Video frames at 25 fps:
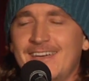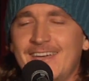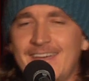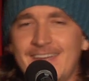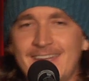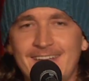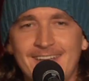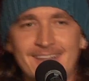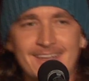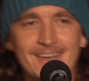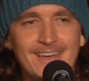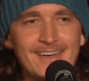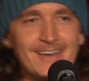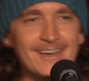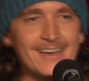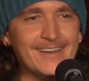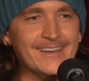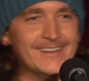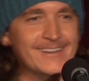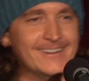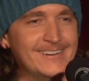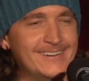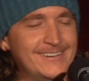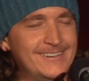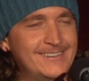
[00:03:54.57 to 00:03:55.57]
And
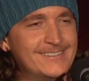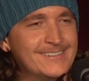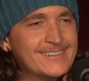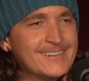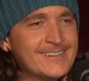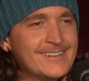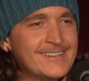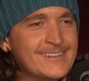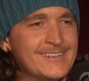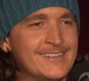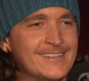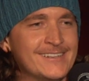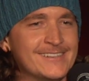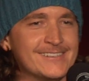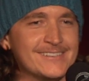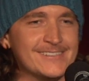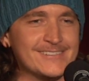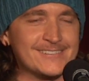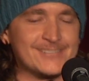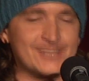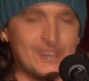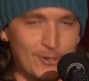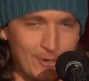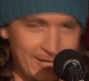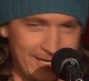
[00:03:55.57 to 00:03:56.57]

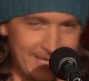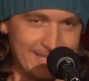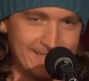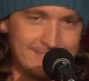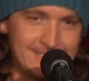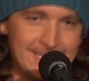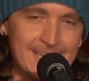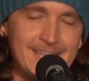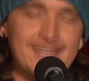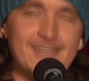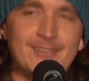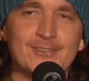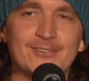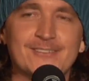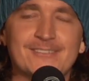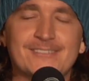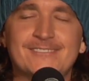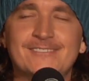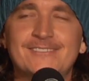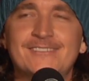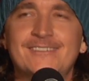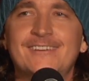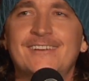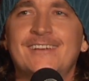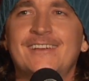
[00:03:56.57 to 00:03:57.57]
uh, so he
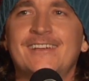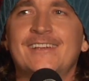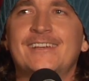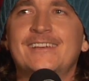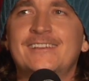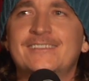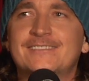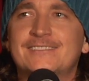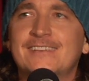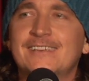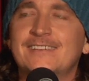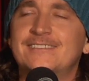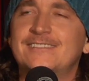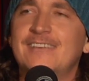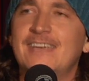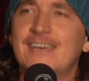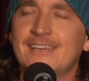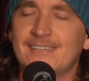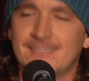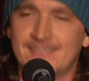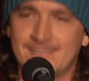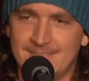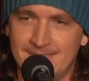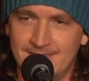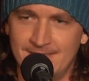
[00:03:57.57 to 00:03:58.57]
continues. He says,
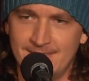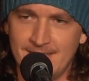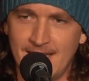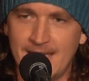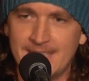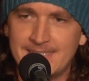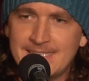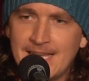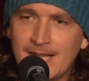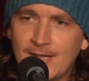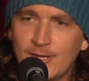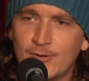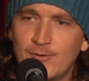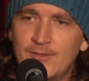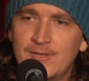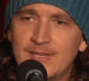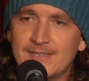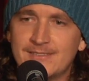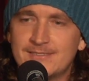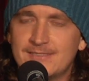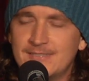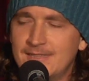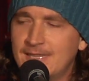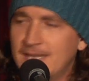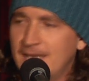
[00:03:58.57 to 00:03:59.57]
yes, I tell her
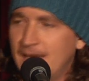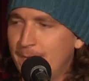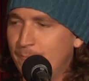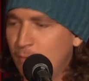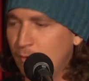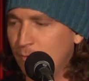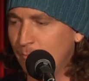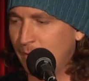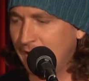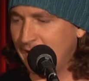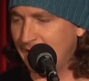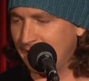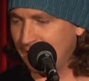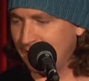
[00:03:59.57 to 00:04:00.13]
this, and then I put my